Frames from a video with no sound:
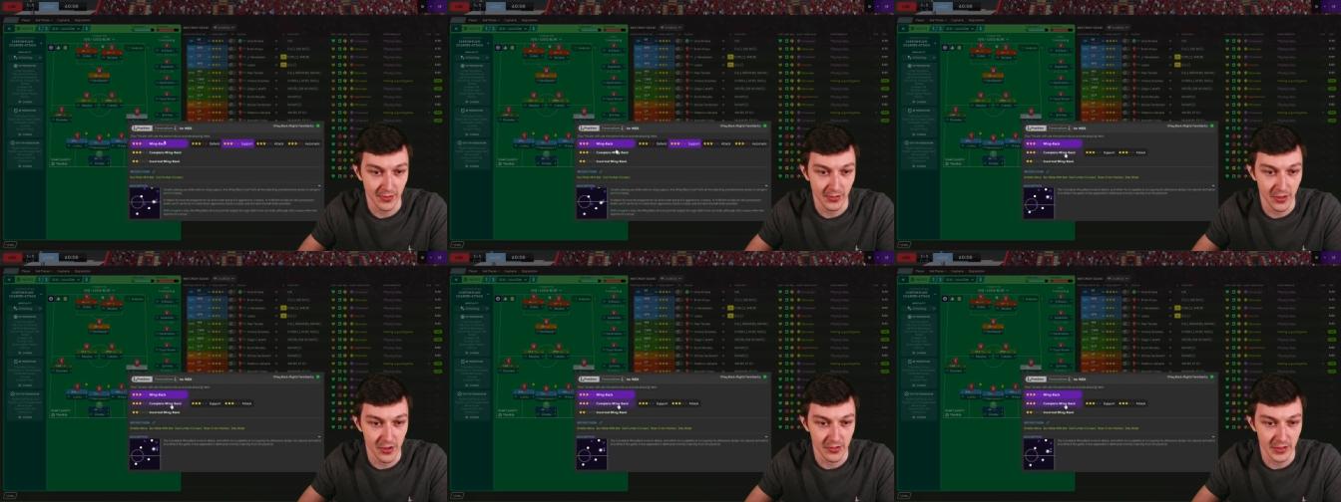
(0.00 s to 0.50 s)

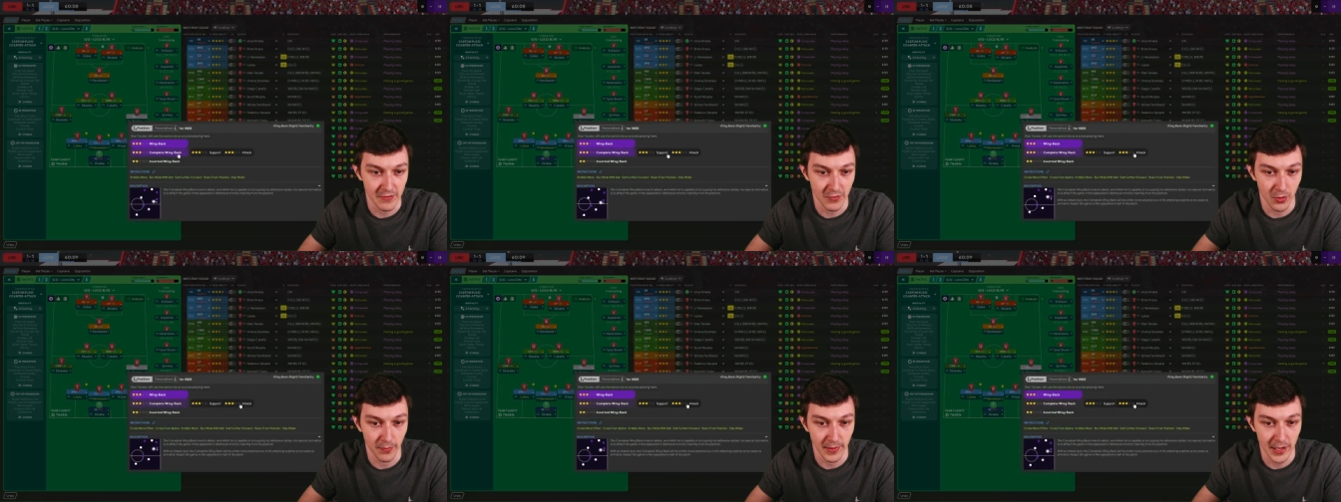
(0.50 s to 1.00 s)
Terziad, of
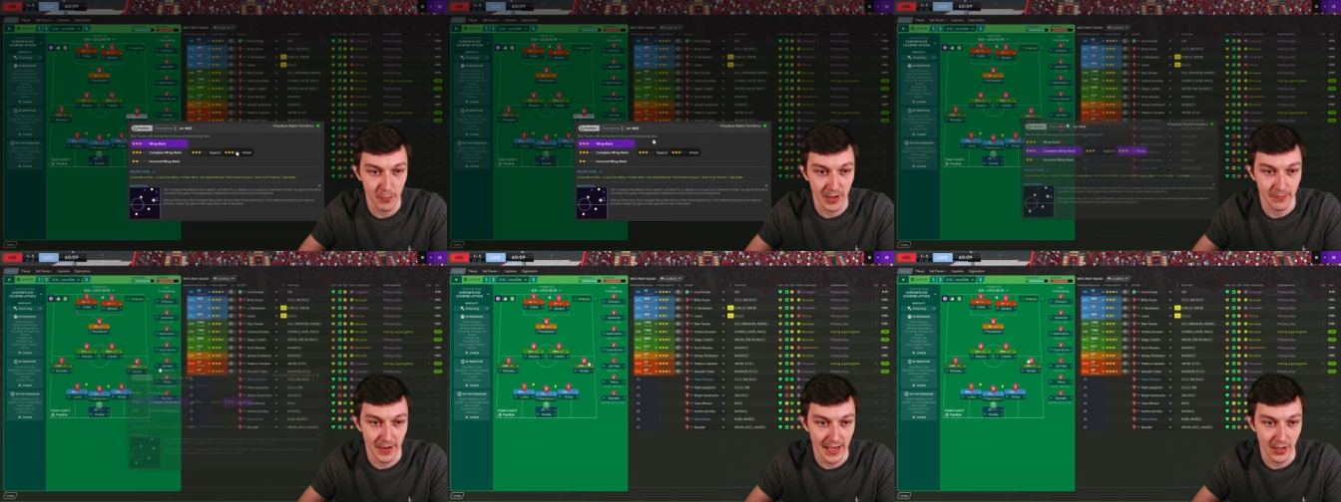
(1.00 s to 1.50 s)
complete
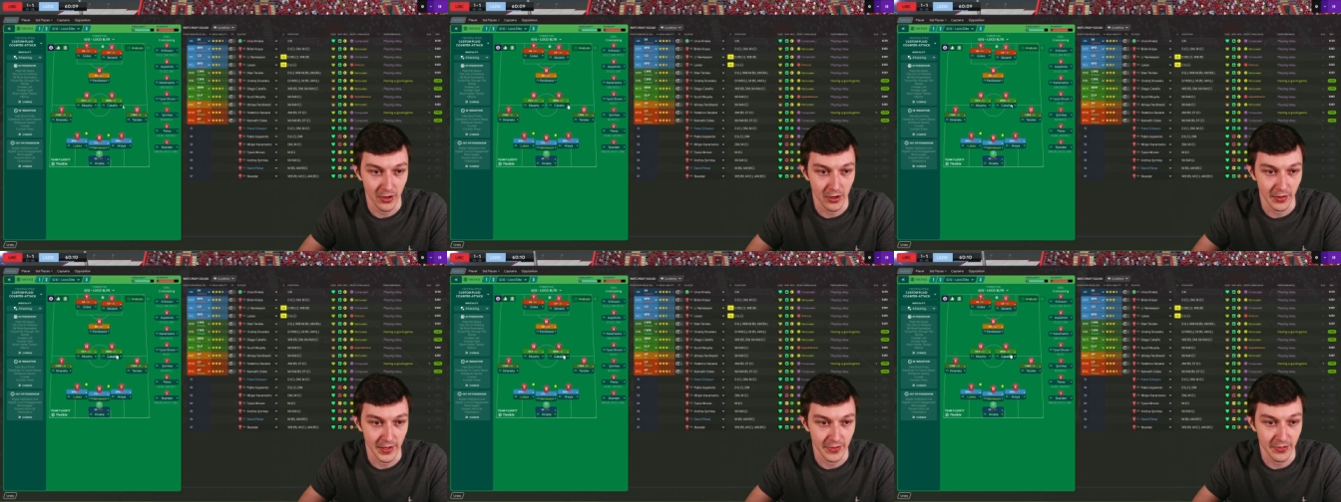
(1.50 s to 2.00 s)
wing-back
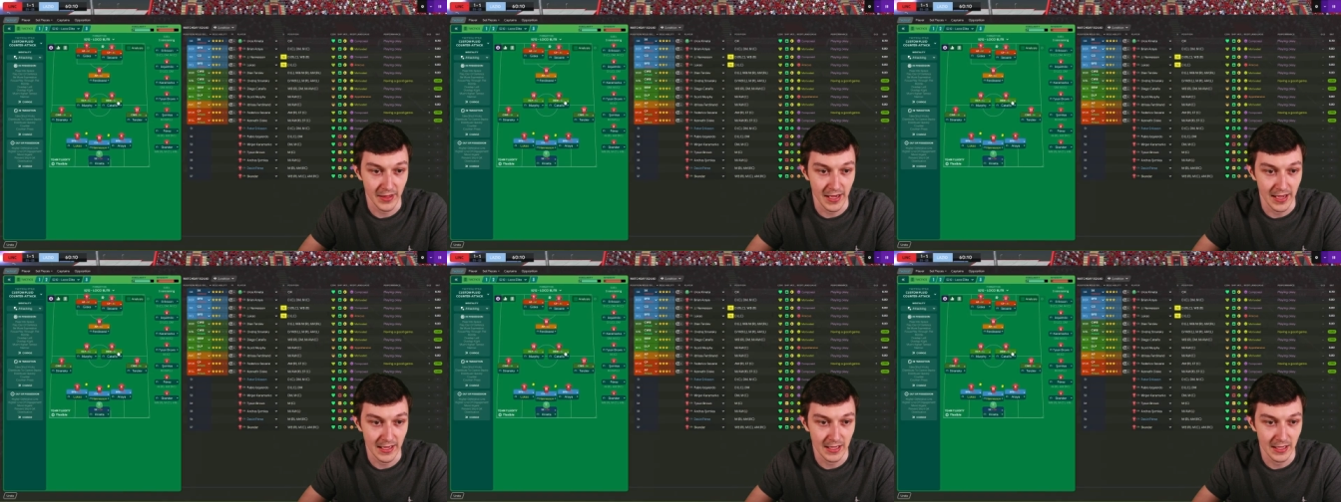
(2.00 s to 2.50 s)
on
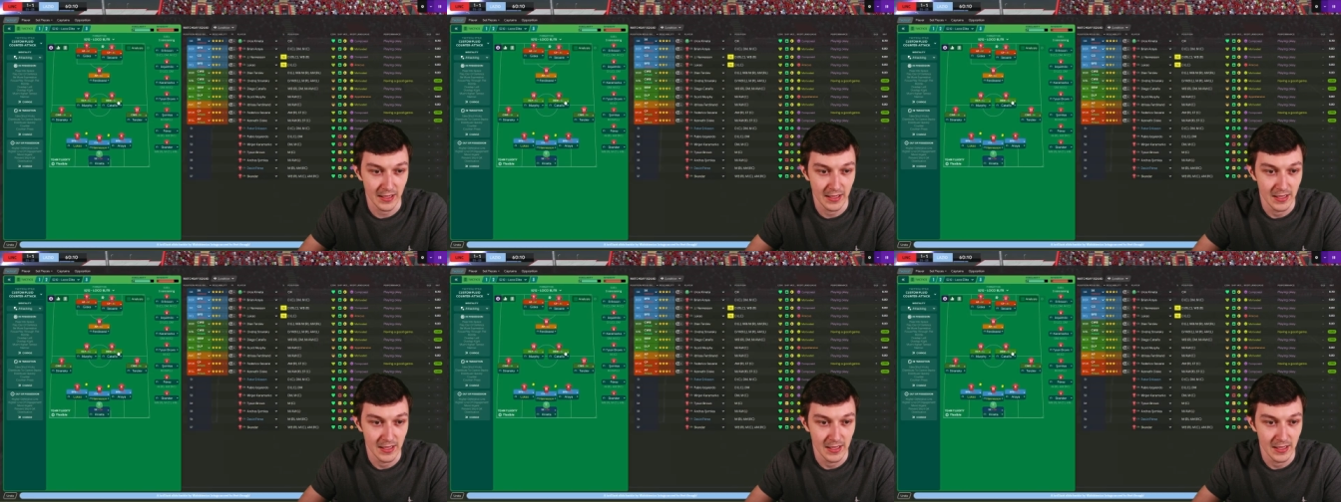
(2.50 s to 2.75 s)
attack.